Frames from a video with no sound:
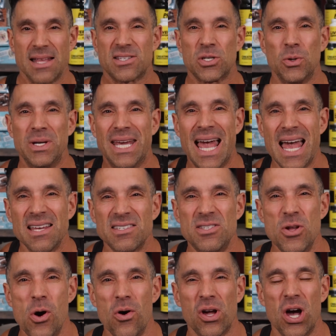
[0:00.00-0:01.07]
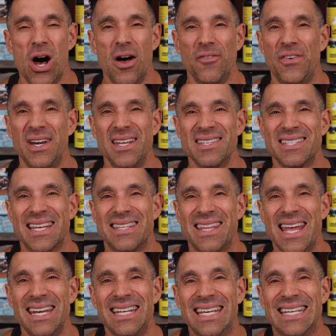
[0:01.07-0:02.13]
And so he has no confidence, and
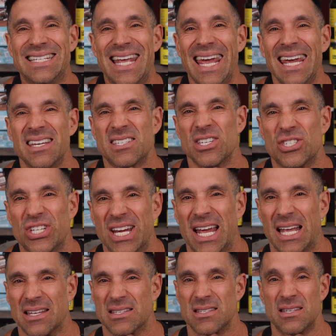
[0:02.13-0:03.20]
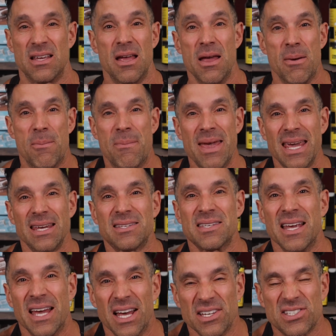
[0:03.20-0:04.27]
then he takes a chance. Makes
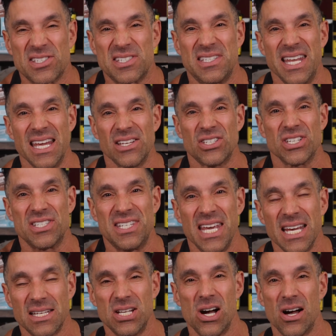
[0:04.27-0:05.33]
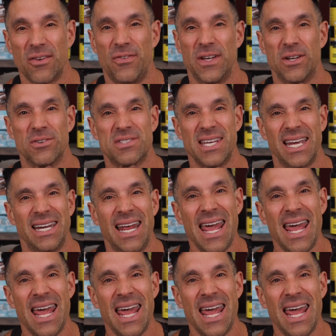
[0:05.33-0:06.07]
a stitch, a TikTok video saying,